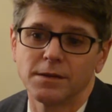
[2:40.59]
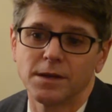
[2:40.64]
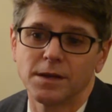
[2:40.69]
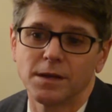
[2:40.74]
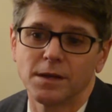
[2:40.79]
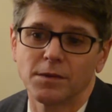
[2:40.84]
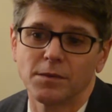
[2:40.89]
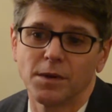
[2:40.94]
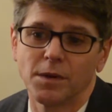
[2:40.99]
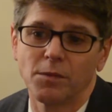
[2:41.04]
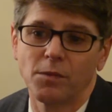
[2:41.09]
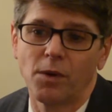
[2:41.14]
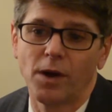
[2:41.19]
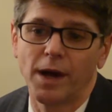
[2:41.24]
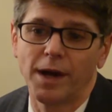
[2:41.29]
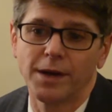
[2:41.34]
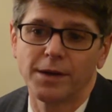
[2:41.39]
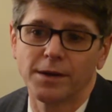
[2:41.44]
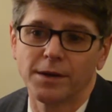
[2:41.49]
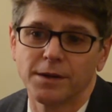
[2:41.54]
a
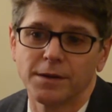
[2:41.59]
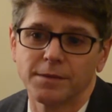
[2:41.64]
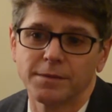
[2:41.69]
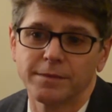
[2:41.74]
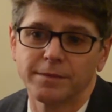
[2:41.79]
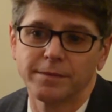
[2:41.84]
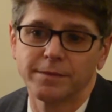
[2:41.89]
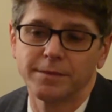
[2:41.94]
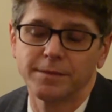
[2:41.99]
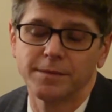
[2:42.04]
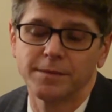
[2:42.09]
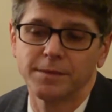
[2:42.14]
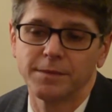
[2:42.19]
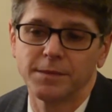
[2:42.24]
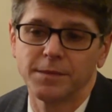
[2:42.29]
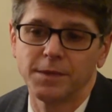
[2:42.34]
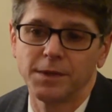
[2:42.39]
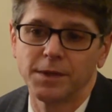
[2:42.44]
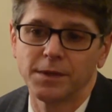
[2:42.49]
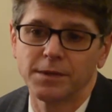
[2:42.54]
wider
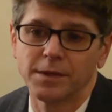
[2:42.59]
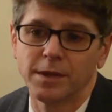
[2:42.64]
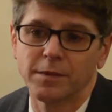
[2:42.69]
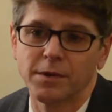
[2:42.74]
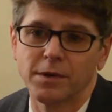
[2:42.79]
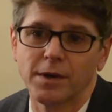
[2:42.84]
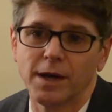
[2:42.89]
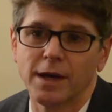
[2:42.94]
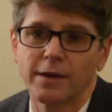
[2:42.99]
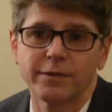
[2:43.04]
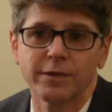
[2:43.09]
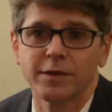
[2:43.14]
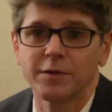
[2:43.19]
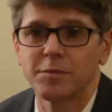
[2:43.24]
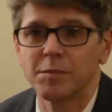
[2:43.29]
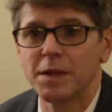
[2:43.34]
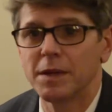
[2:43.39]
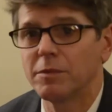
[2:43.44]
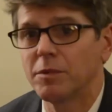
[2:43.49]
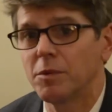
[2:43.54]
demographic
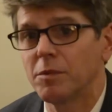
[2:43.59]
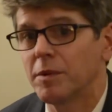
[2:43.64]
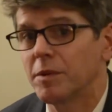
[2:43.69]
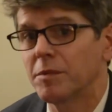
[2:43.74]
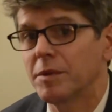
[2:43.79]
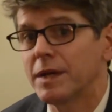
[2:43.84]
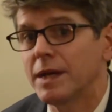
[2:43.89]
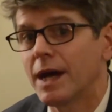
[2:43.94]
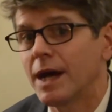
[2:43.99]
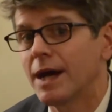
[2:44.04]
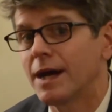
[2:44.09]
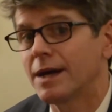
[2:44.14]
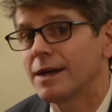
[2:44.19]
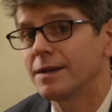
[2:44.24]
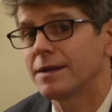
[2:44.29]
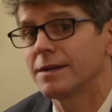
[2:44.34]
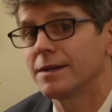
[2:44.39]
of people, but we're not.